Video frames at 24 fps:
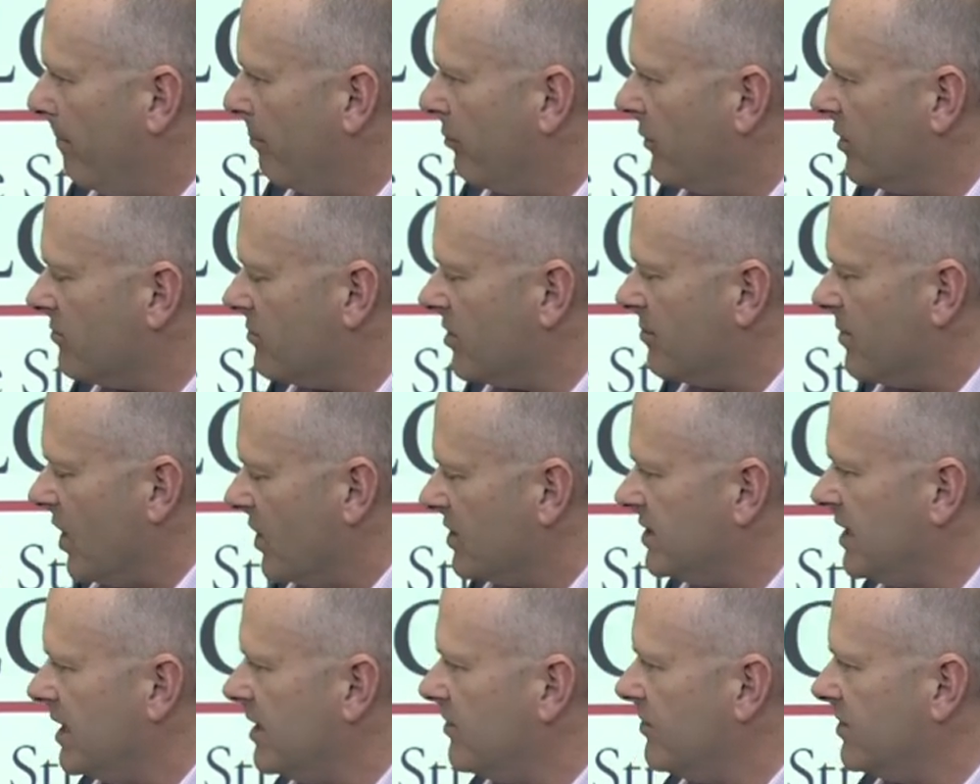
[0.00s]
the
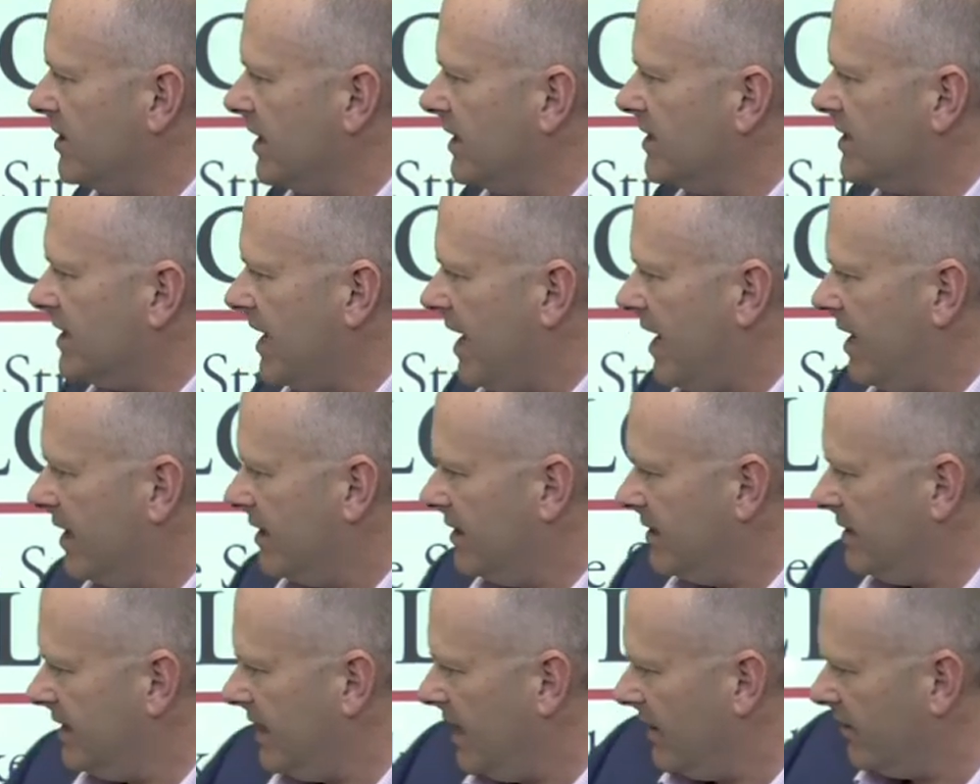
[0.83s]
most interesting
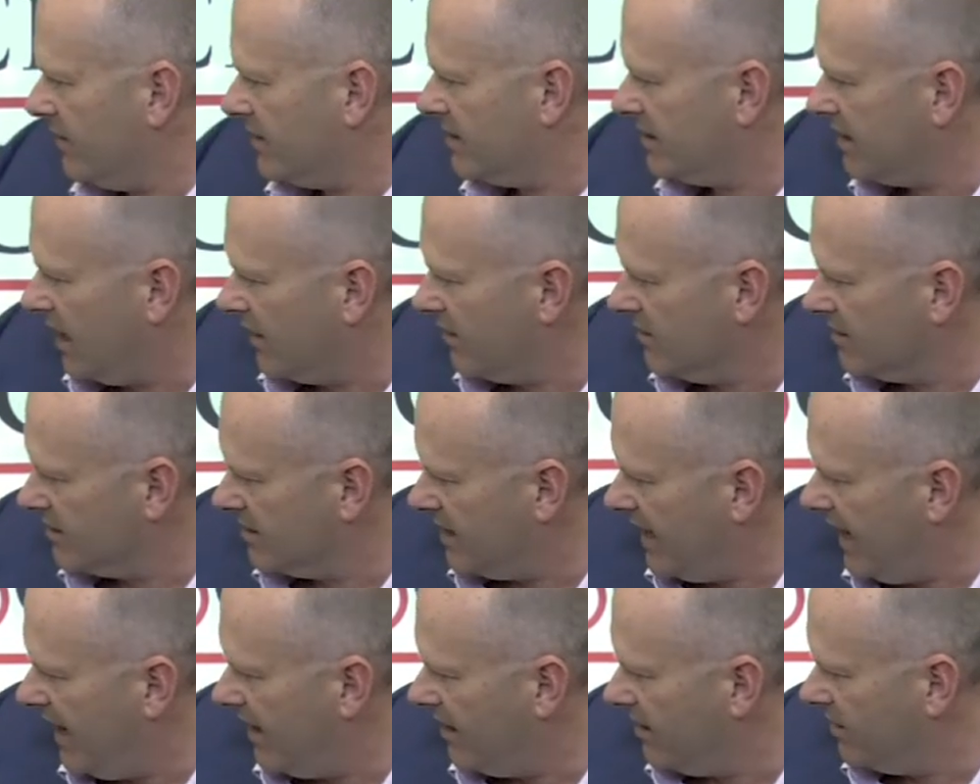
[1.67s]
target down the southern
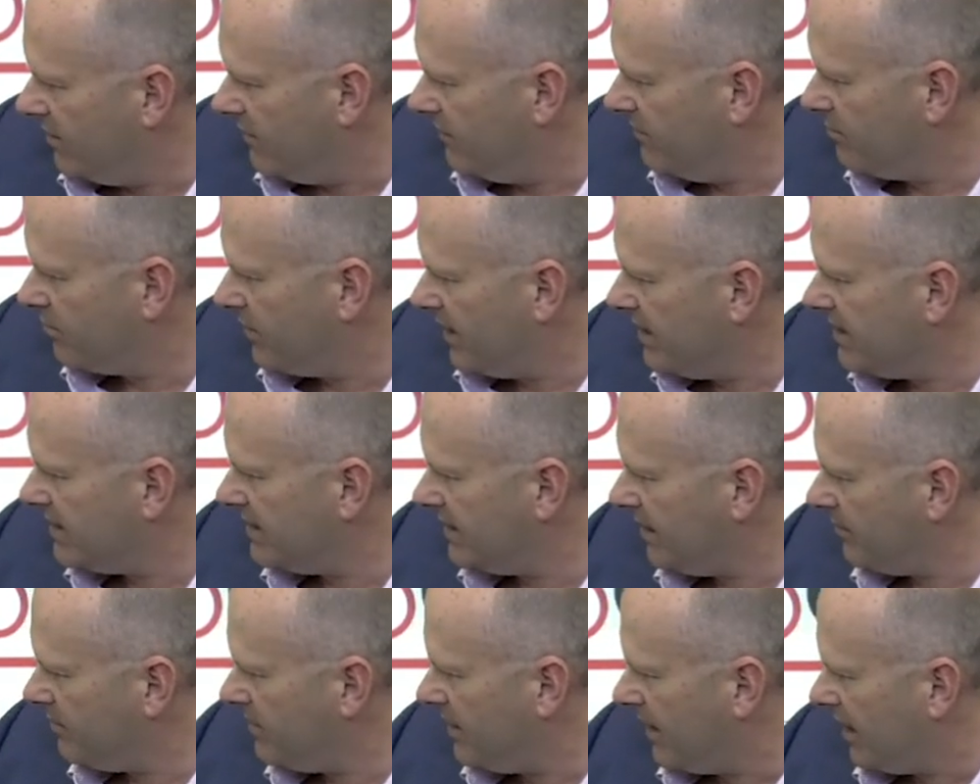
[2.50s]
end of
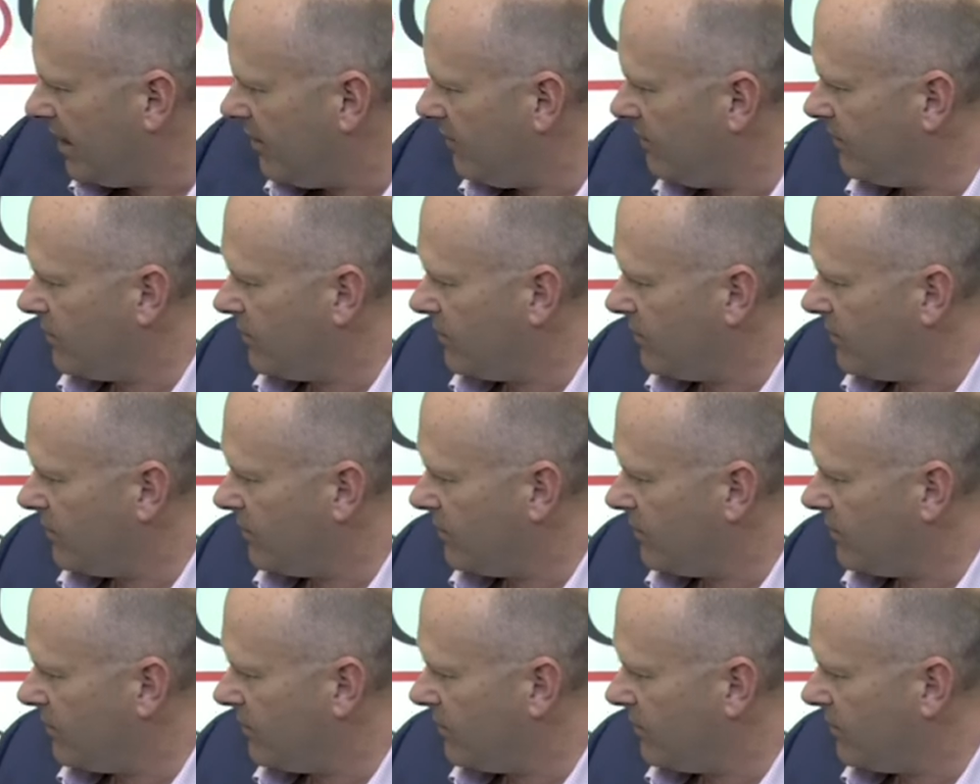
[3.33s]
Prinsep there.